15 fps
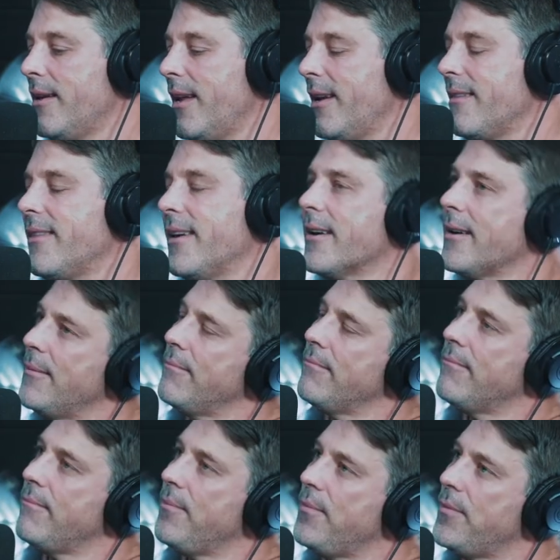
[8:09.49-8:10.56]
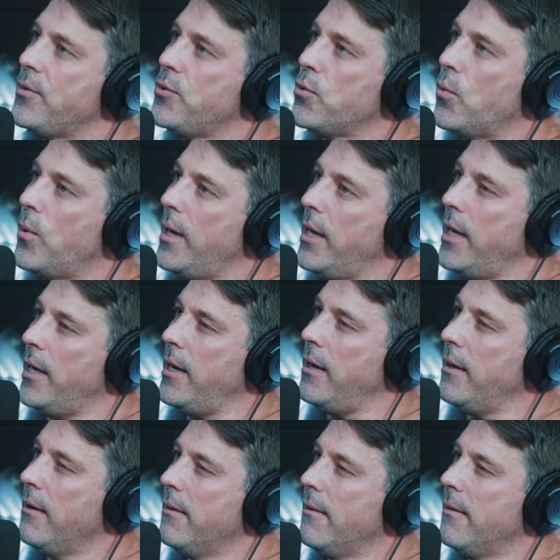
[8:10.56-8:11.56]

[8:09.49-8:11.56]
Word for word: and I think I'm 20,